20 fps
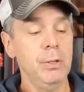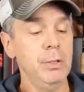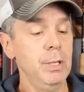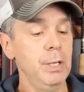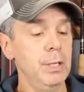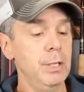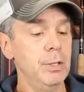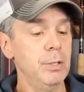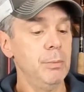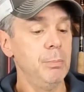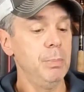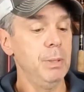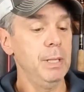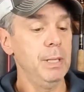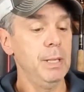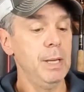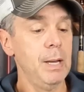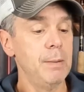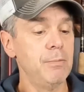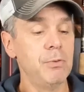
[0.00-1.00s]
needed to
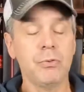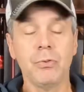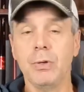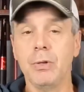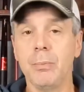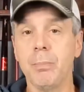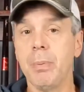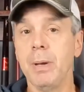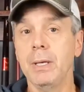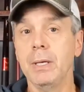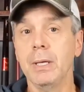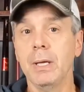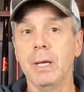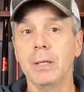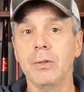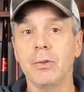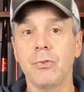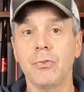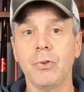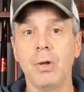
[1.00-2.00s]
be obviously depending
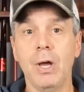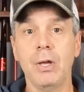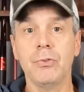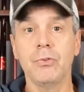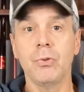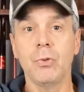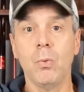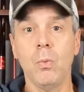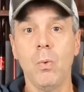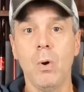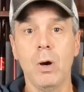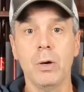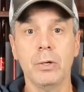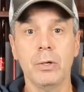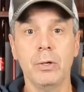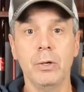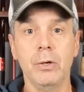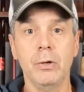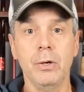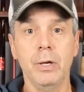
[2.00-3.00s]
on the size of the
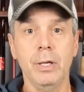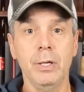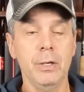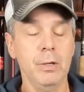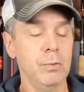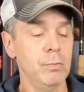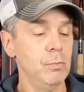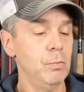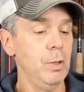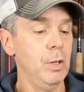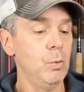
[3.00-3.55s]
water you're in and,